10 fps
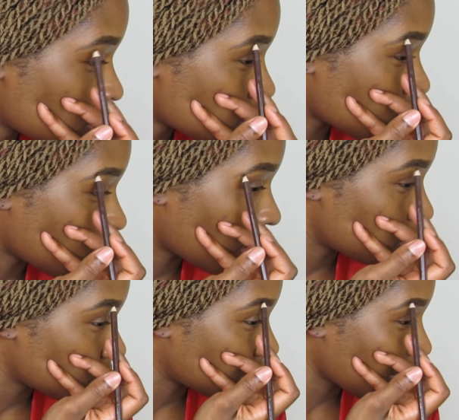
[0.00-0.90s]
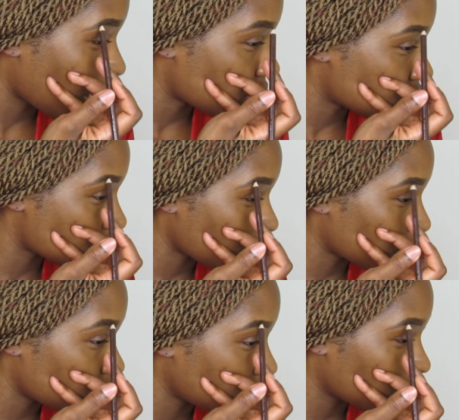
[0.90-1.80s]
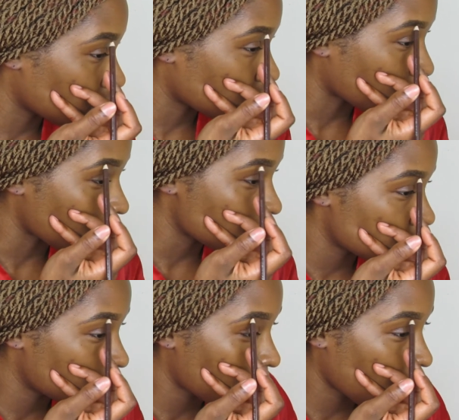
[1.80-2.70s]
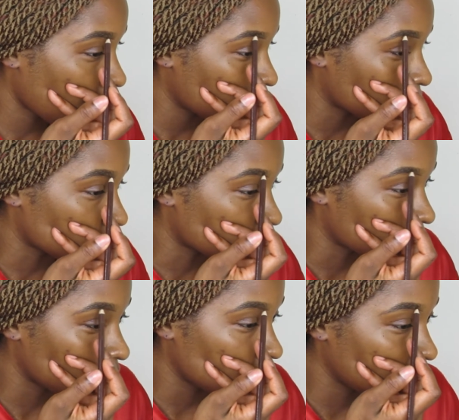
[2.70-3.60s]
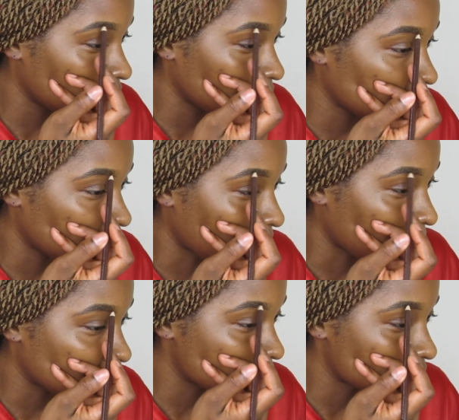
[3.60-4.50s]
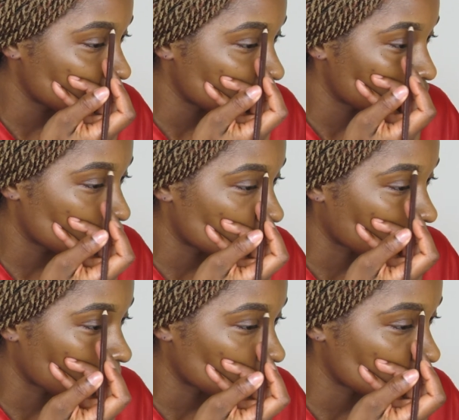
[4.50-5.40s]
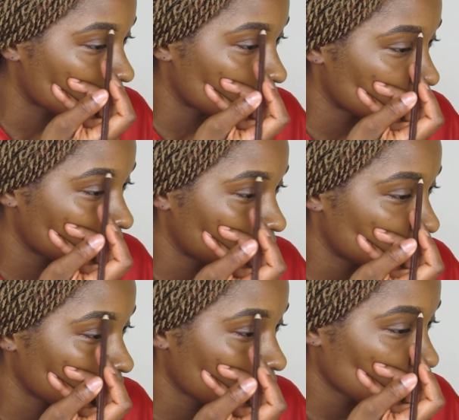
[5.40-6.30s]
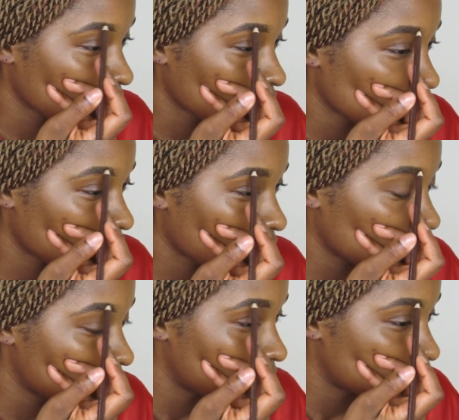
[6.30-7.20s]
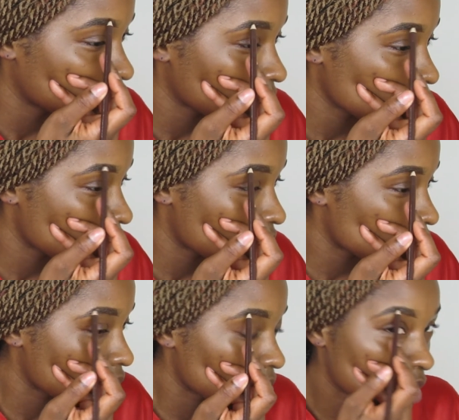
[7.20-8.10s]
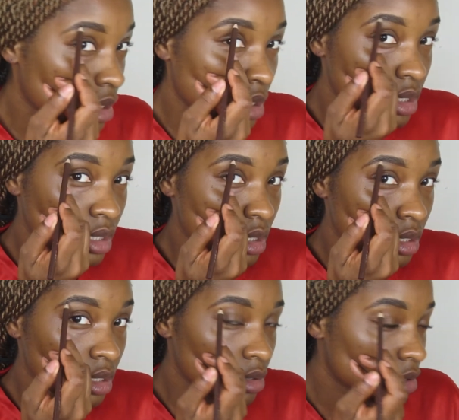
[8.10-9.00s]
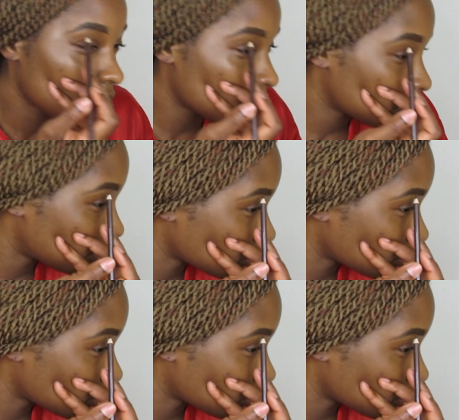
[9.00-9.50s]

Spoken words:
So what I'm doing now is just I'm filling in the rest of the brow with really light strokes. Okay, so I'm just going to continue to do that